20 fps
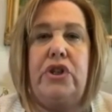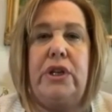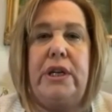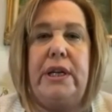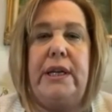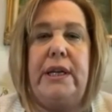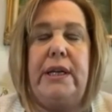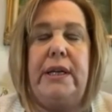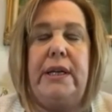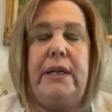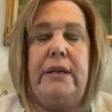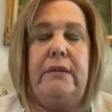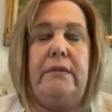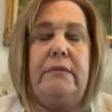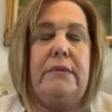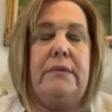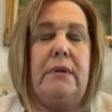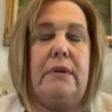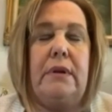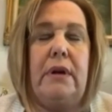she
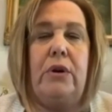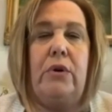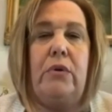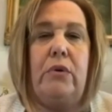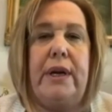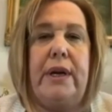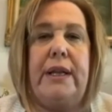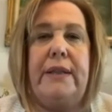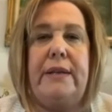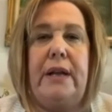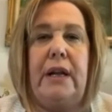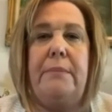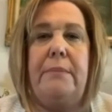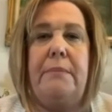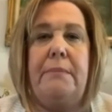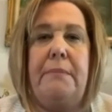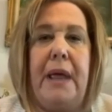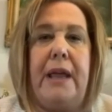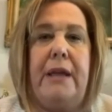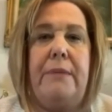agreed that it
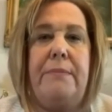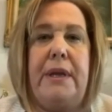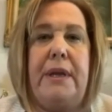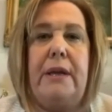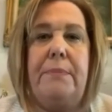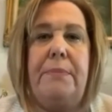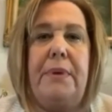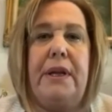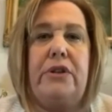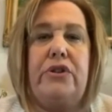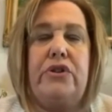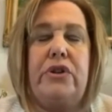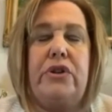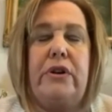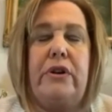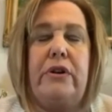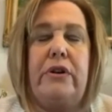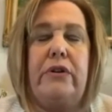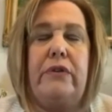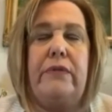may be a pinched
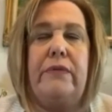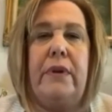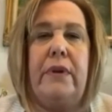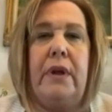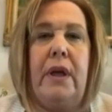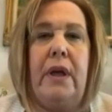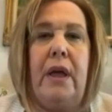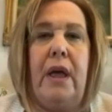nerve,